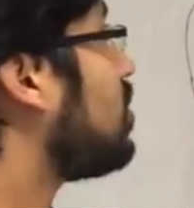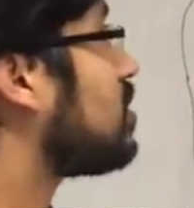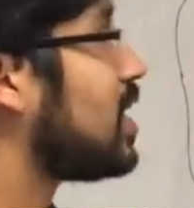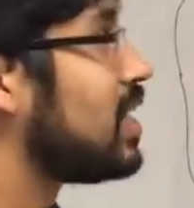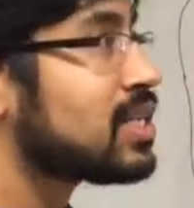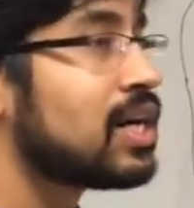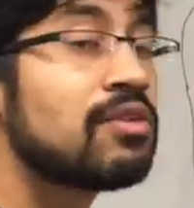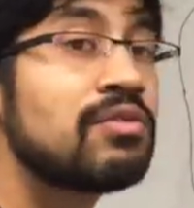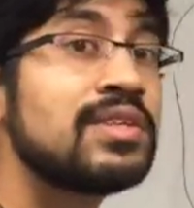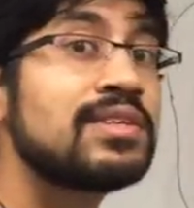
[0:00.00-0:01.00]
Okay, I
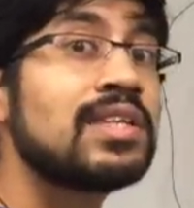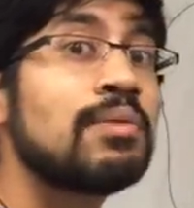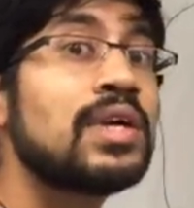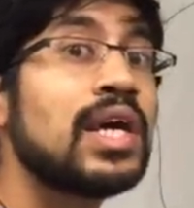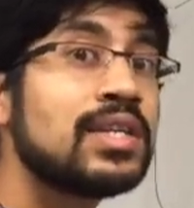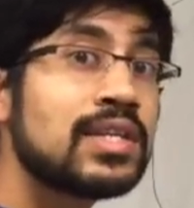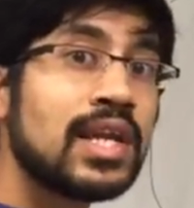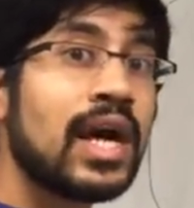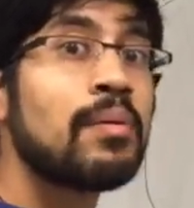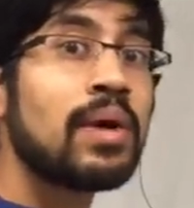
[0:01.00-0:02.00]
can't resist the temptation.
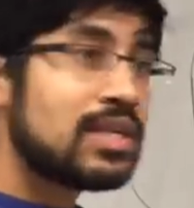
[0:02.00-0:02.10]
I am